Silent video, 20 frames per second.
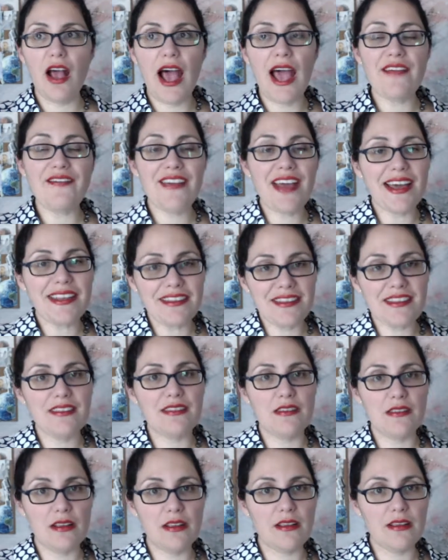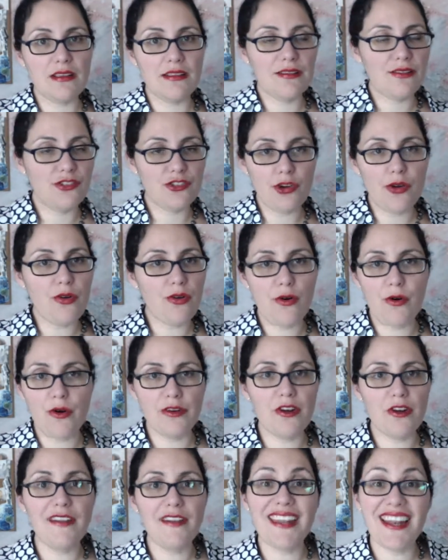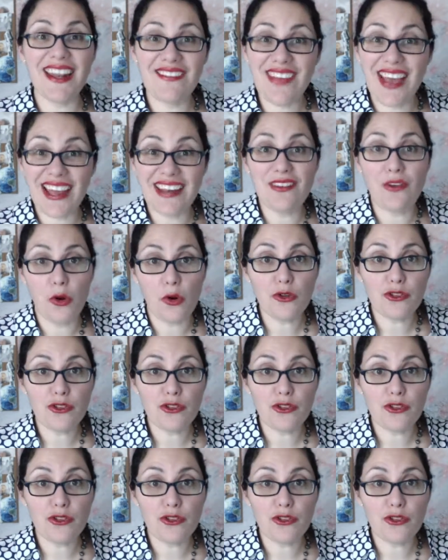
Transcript: I've got this joke going on that I've got an